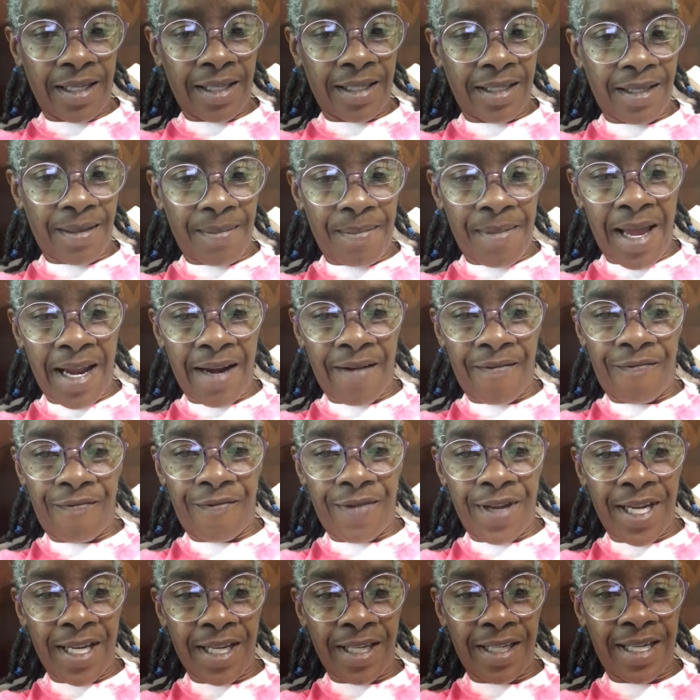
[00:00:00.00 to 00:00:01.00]
Somebody
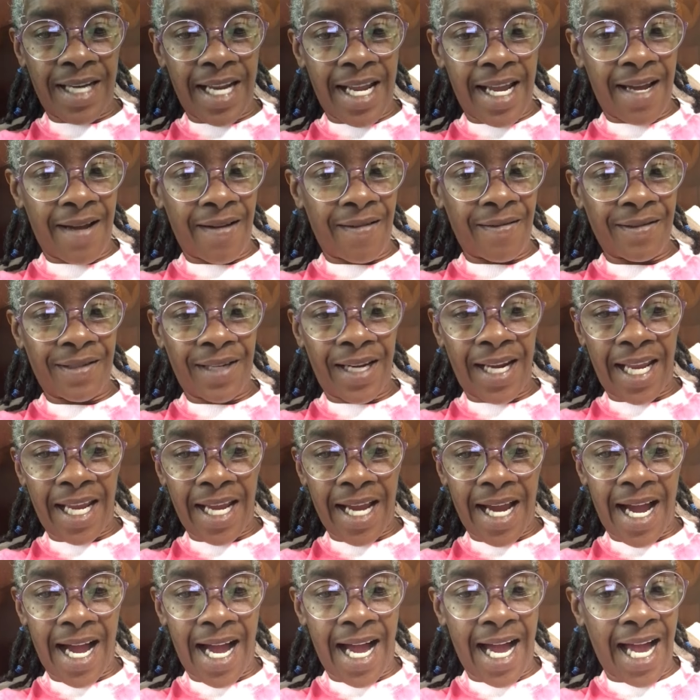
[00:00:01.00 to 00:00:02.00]
fell down and they
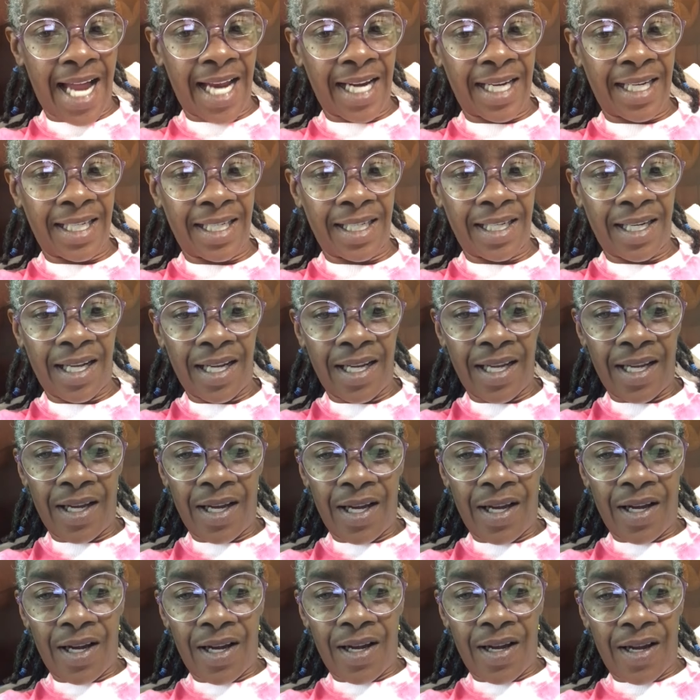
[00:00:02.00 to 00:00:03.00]
holler.
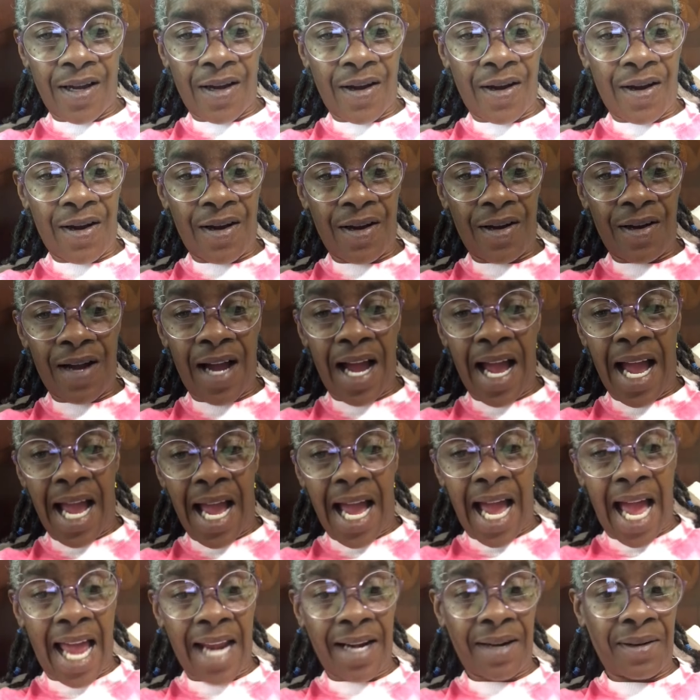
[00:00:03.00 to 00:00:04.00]
Oh,
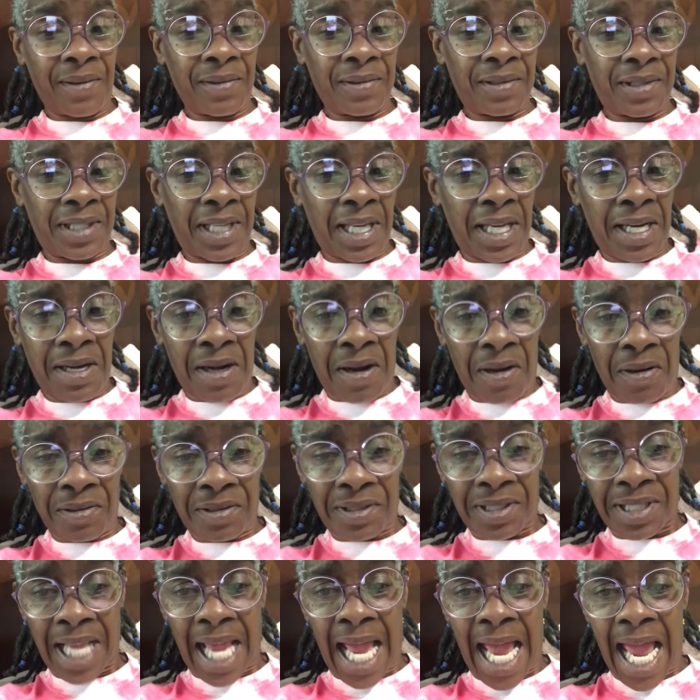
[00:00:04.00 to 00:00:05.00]
I don't see no
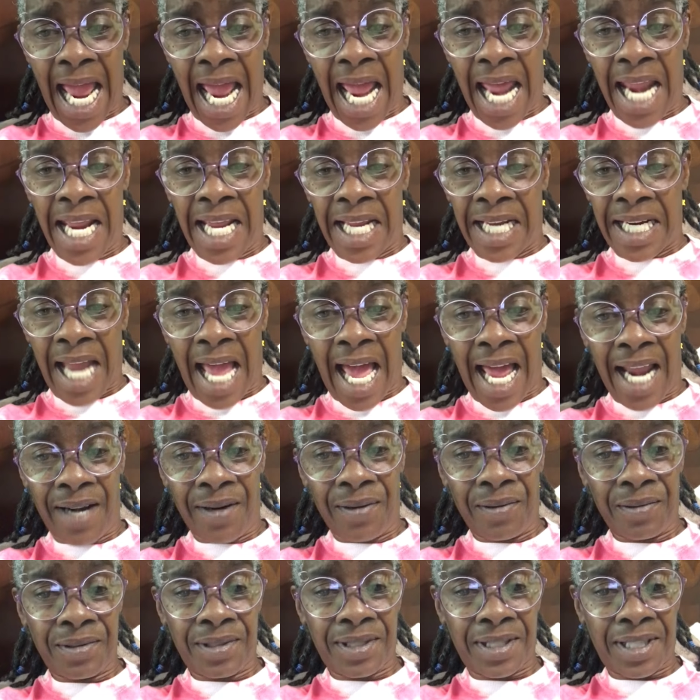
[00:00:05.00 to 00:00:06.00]
sign. I
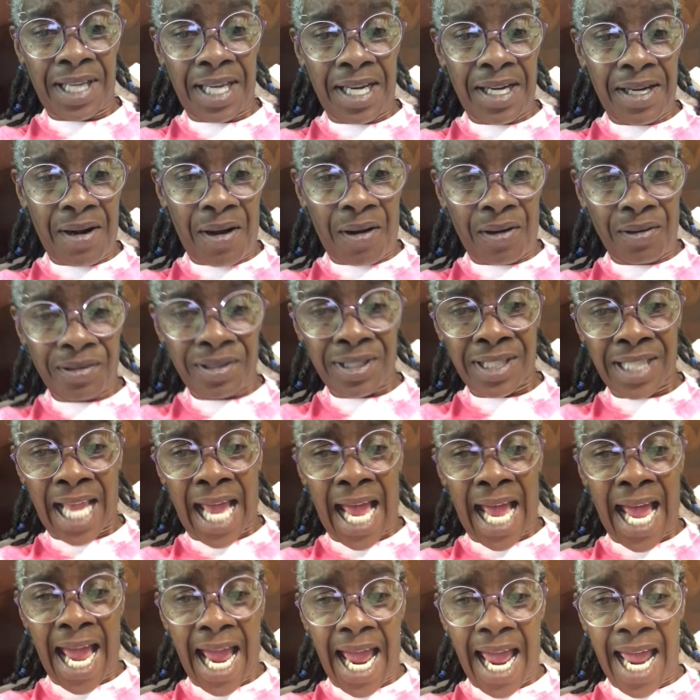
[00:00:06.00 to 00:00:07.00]
don't see no
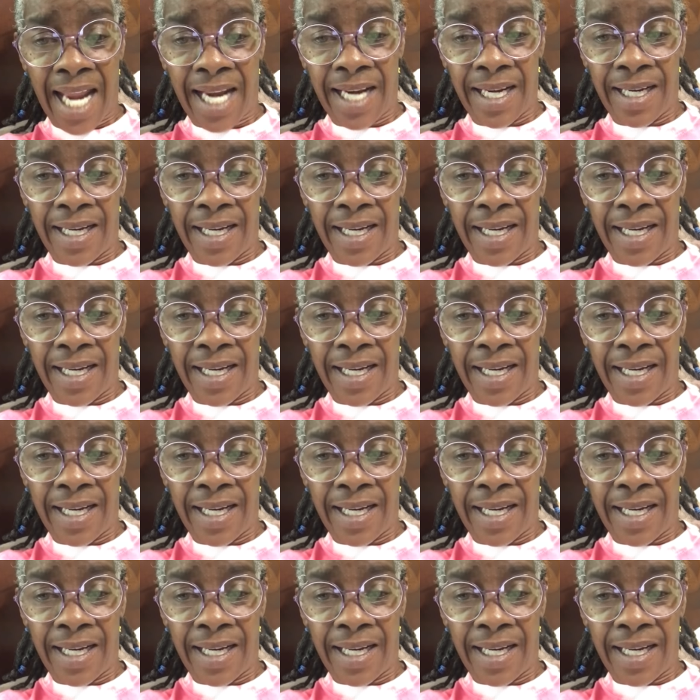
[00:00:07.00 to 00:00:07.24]
sign.